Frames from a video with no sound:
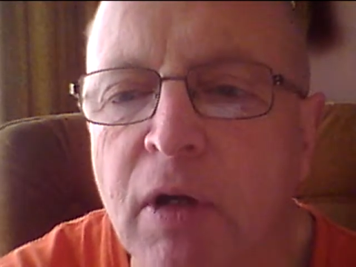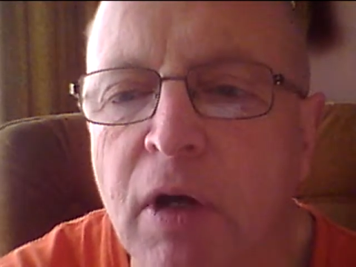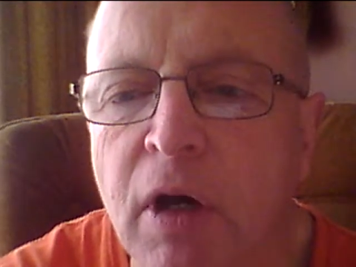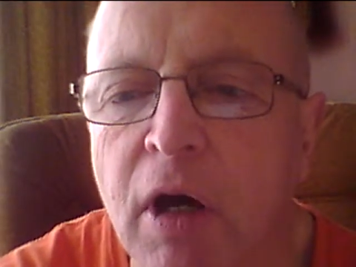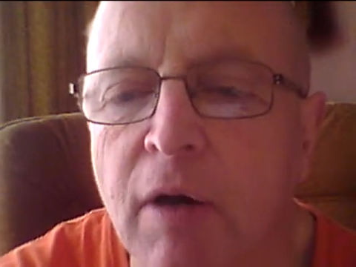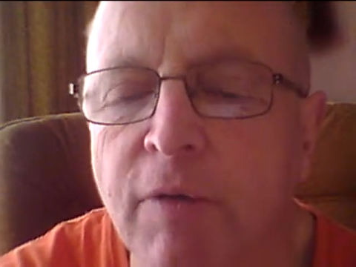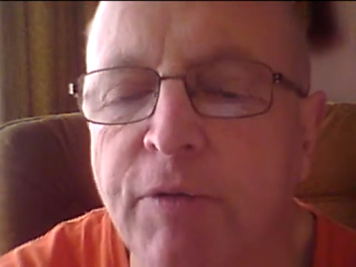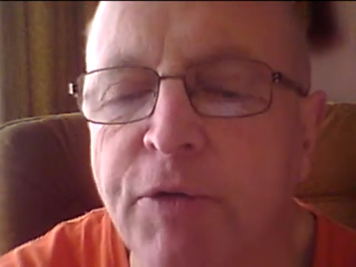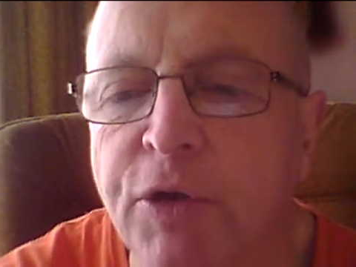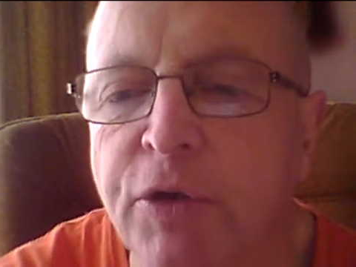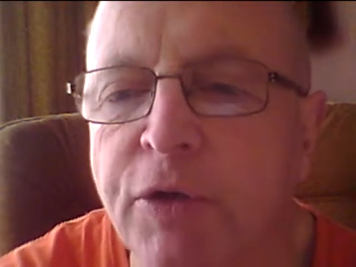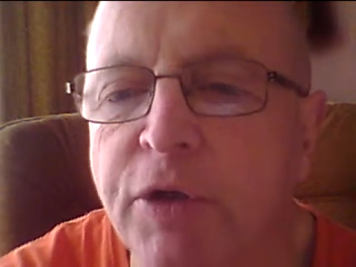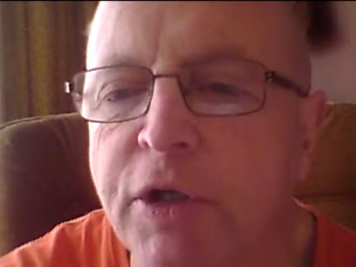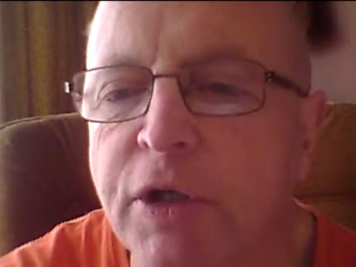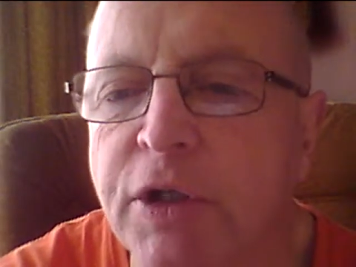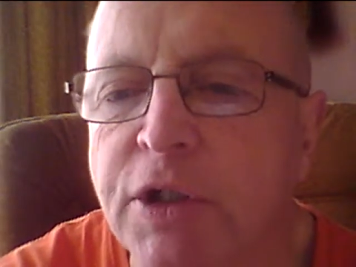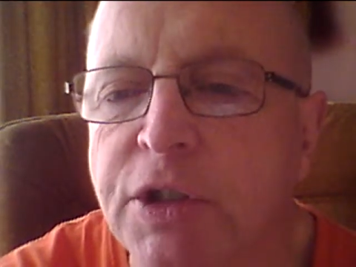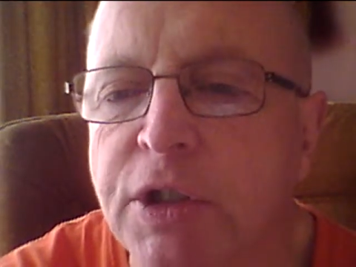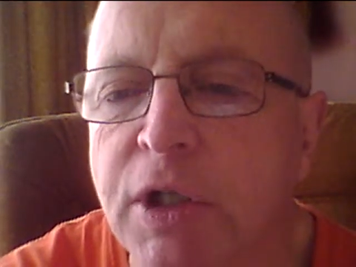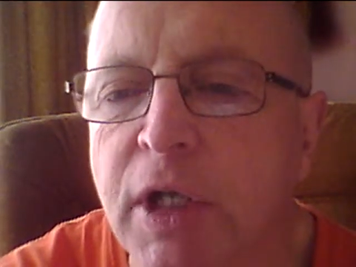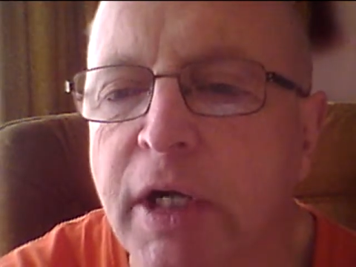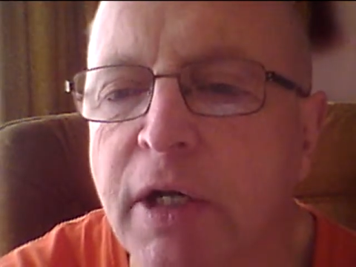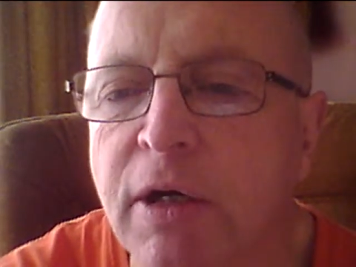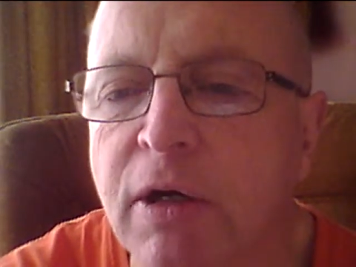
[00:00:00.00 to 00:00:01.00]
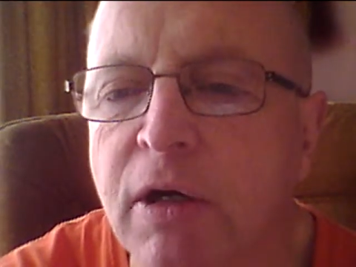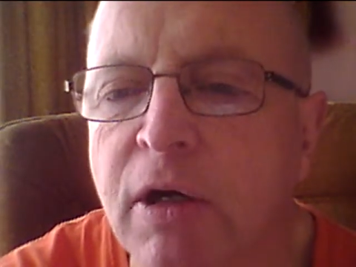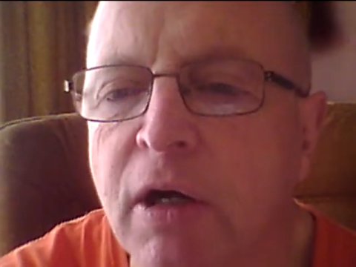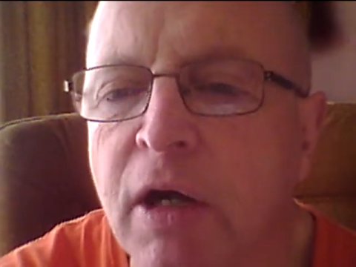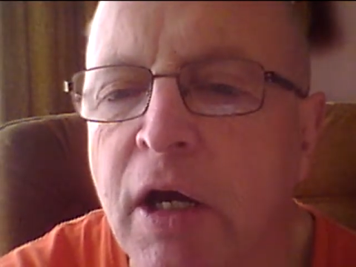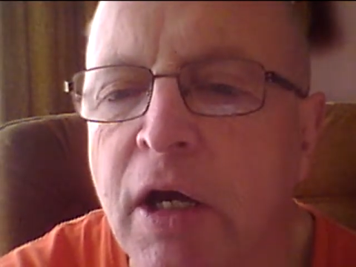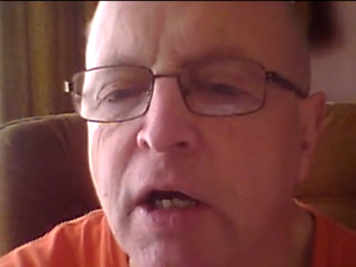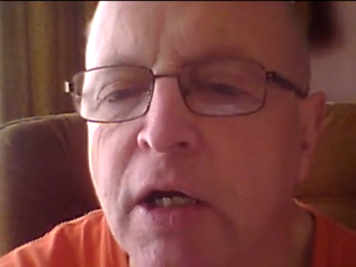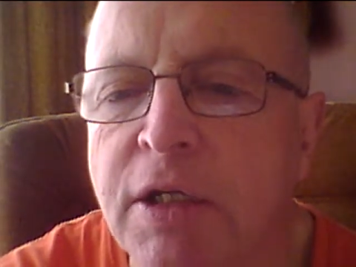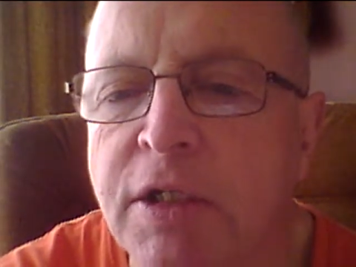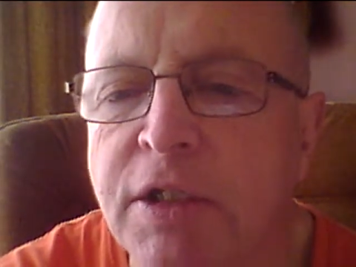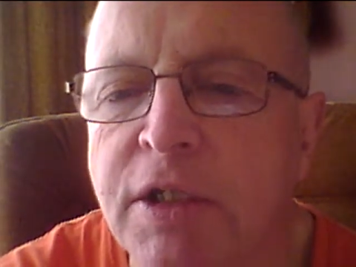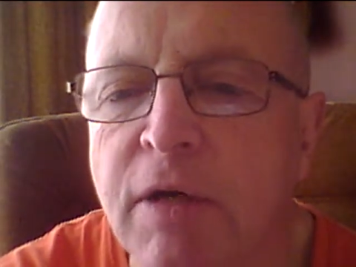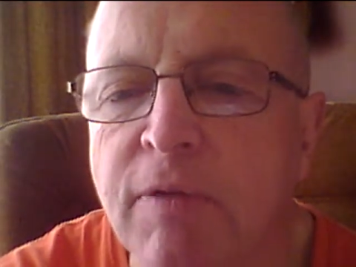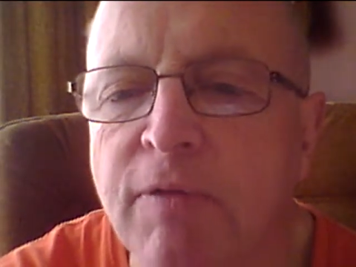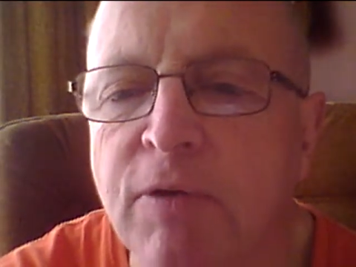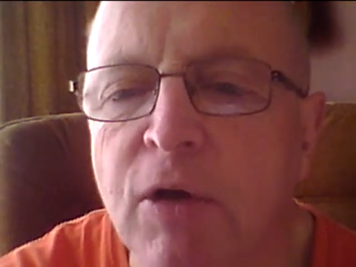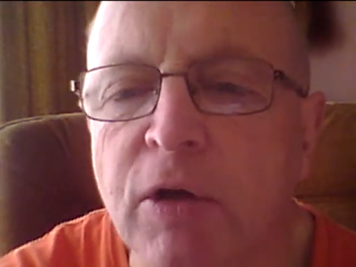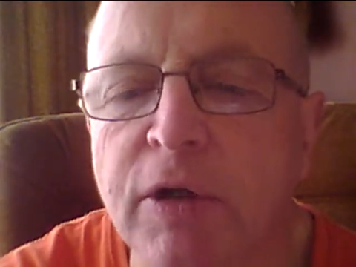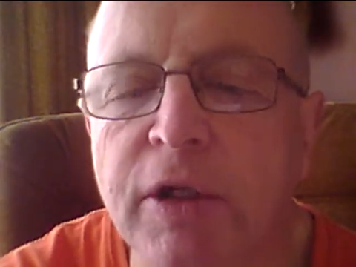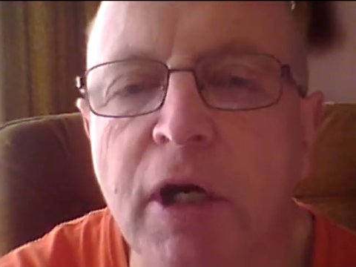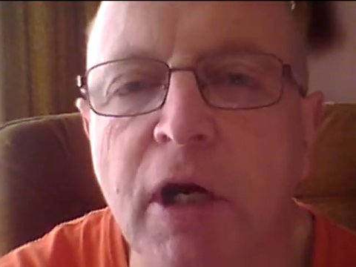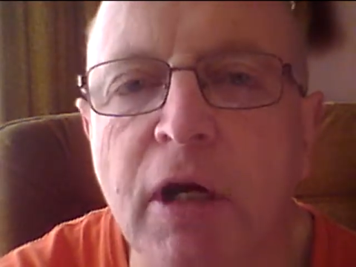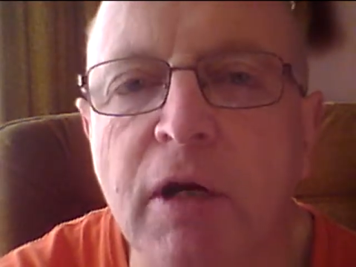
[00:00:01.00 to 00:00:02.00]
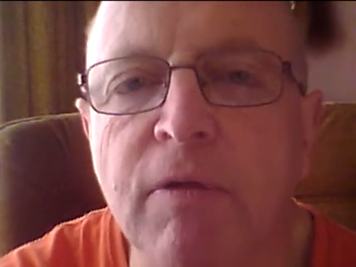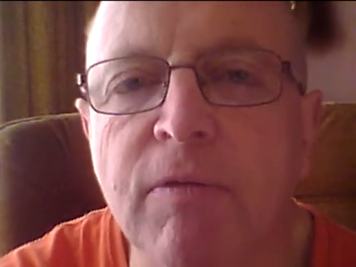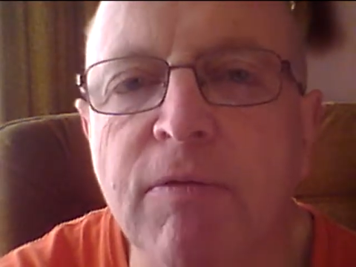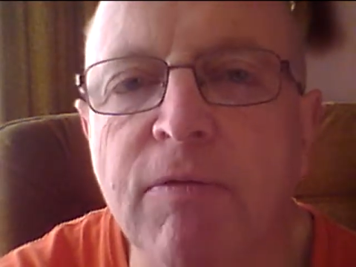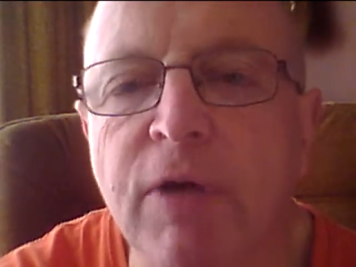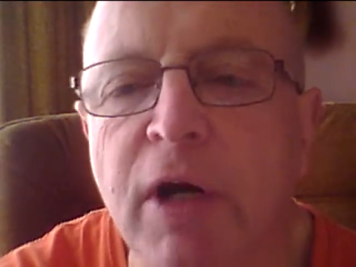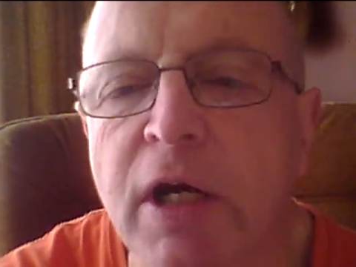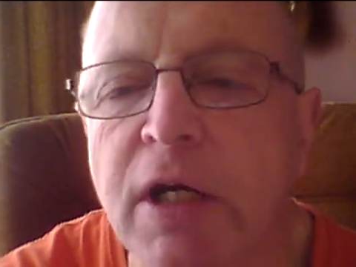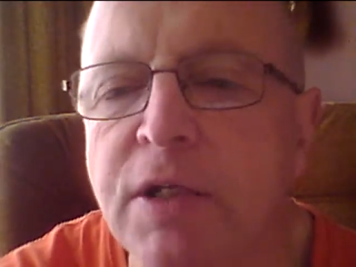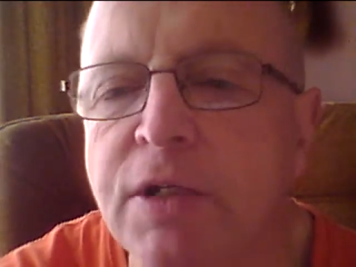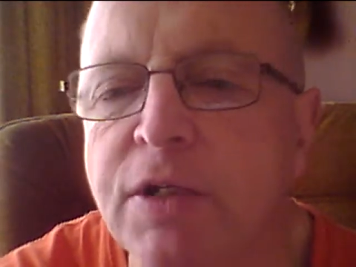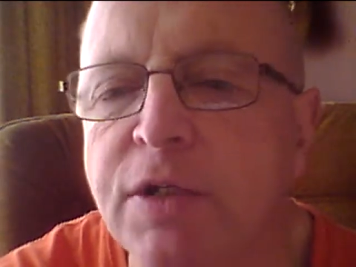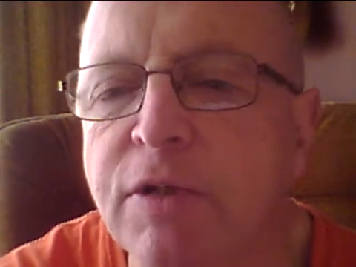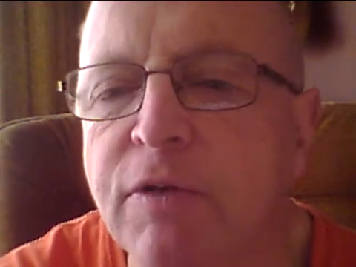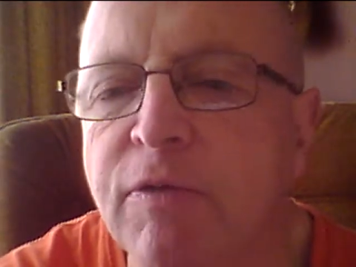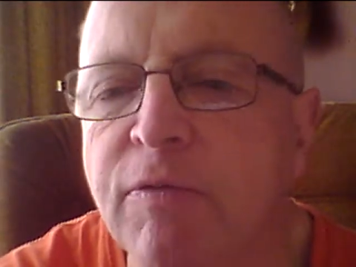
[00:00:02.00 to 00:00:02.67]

A few years later, several young friends